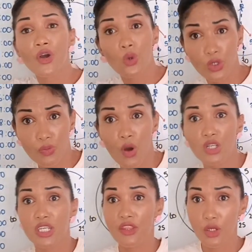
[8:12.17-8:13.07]
the quarter
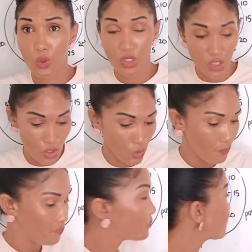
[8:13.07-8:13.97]
past and the quarter to.